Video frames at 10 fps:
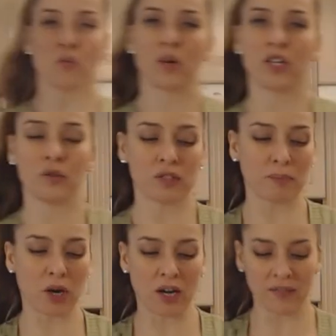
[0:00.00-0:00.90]
don't want to use a
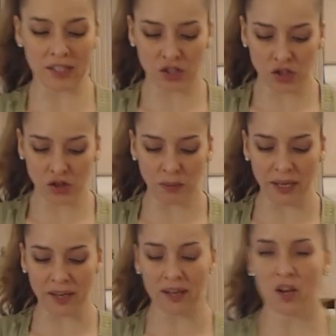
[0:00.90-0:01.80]
pot that's too
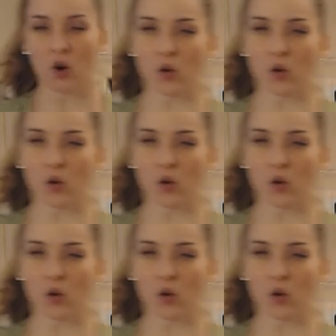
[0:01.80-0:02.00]
big,